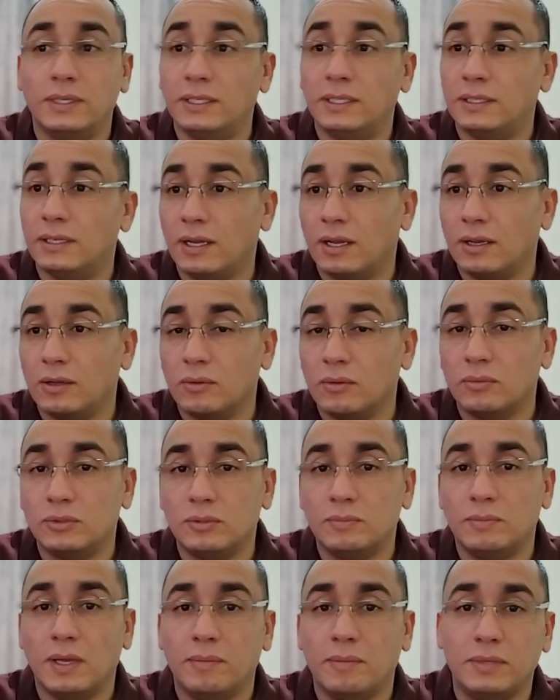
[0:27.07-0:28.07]
Either you're going
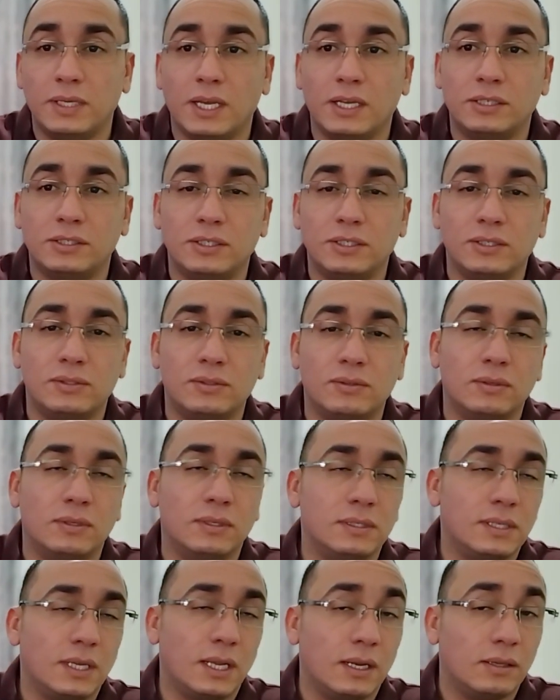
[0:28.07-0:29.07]
to be a PhD
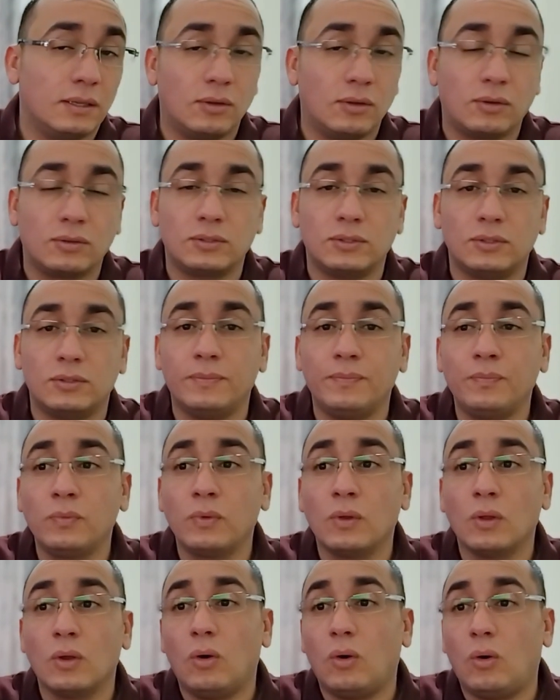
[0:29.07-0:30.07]
student and a doctor,
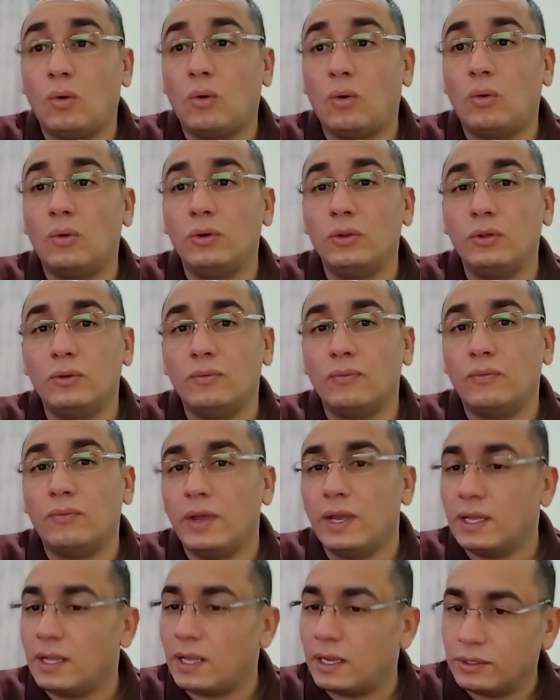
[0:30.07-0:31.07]
or you
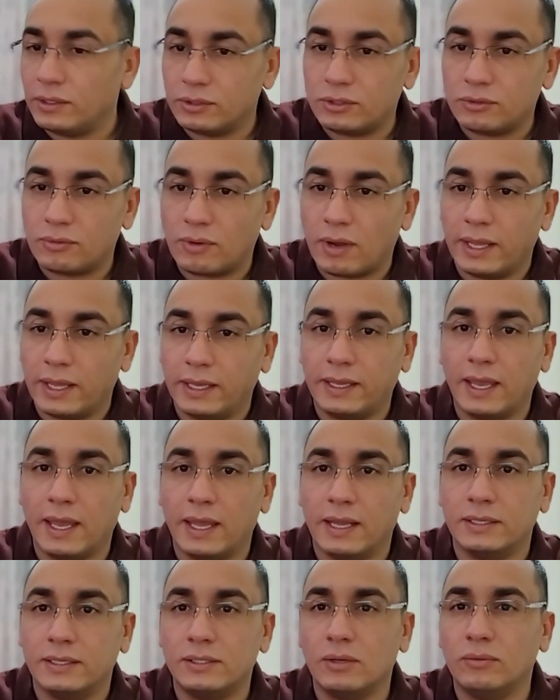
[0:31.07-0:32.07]
fail and you try
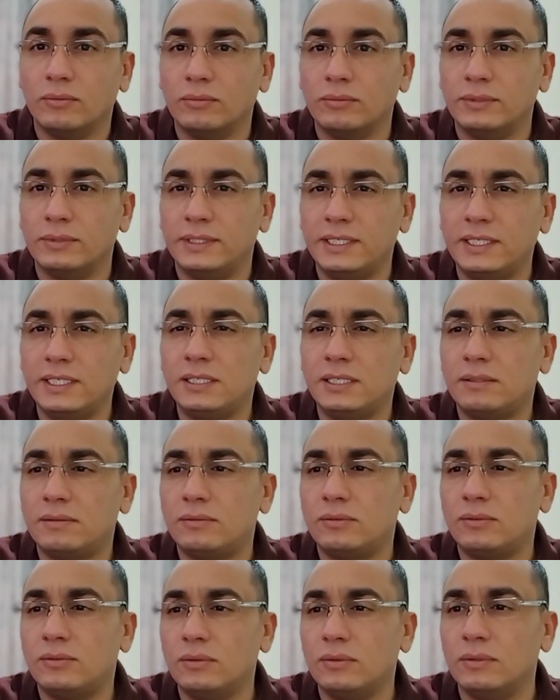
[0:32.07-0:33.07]
again. So
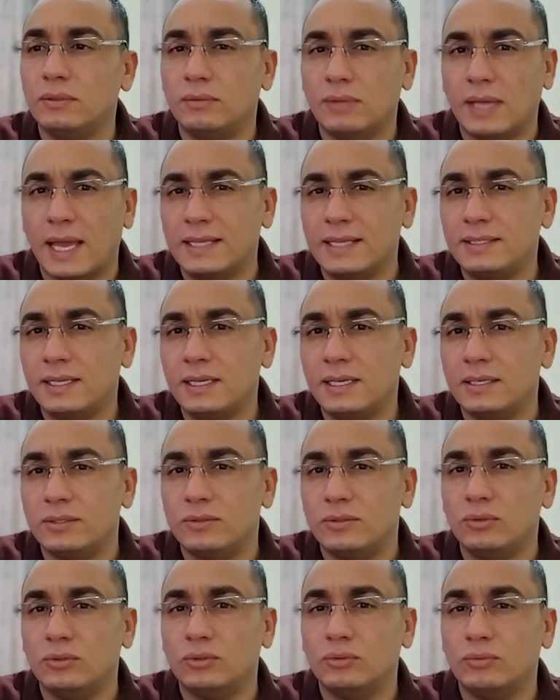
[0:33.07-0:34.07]
these
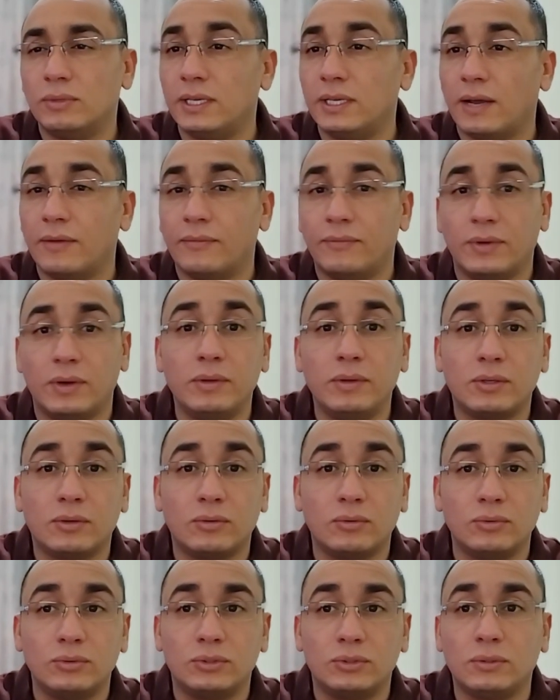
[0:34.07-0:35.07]
essays usually are very
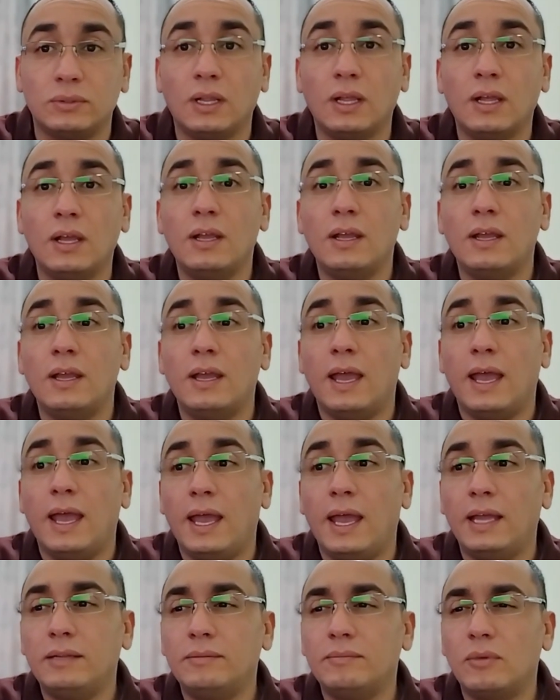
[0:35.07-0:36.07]
crucial
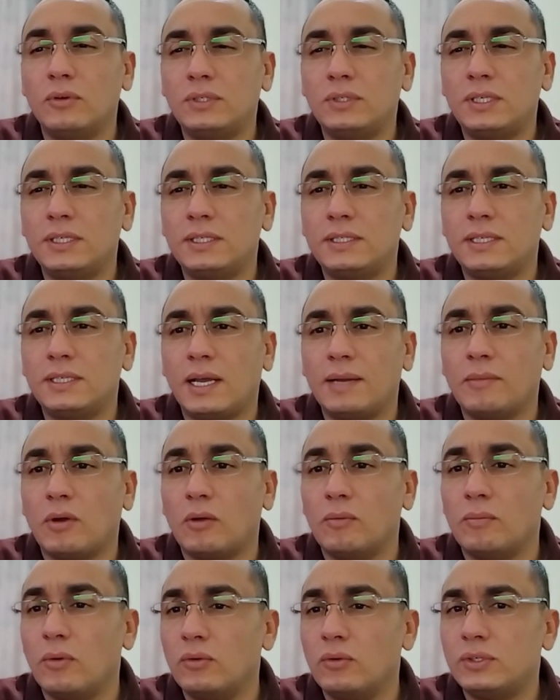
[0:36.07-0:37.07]
and most of the time
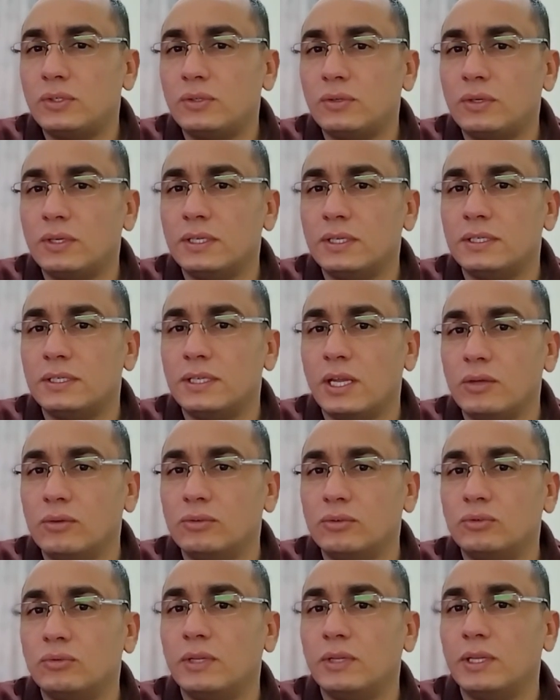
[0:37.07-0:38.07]
our most students they
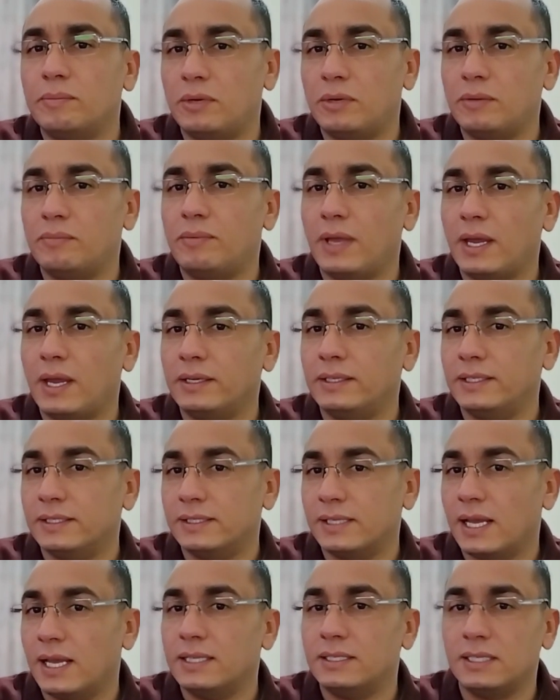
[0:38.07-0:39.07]
usually prepare
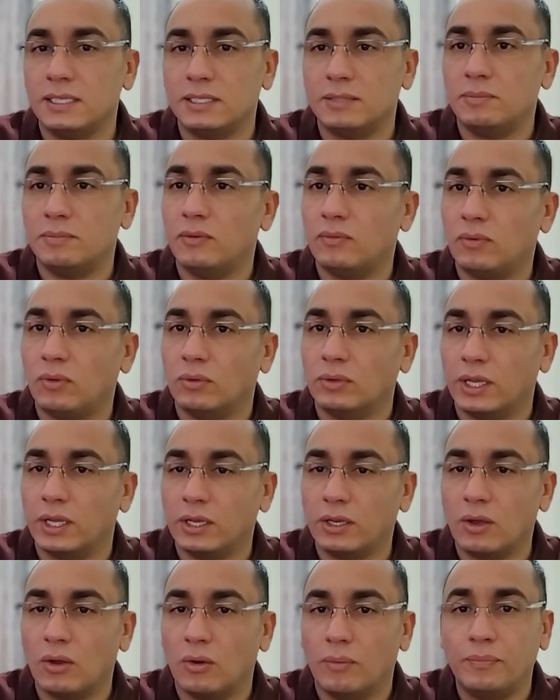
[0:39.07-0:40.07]
these essays before
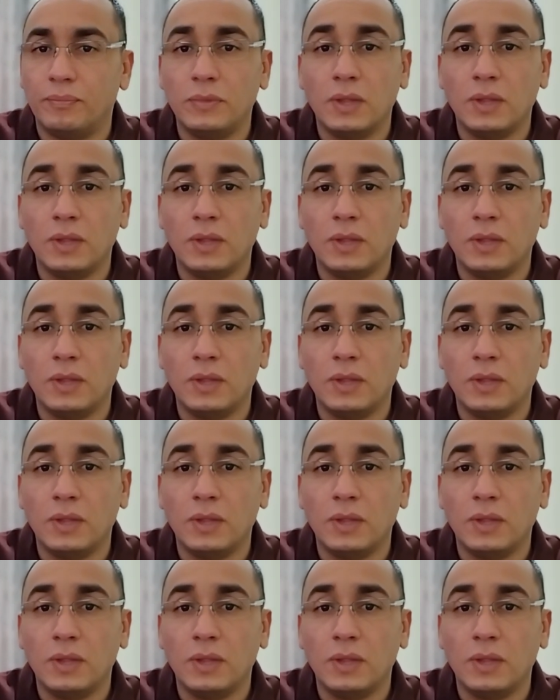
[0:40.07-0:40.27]
they go.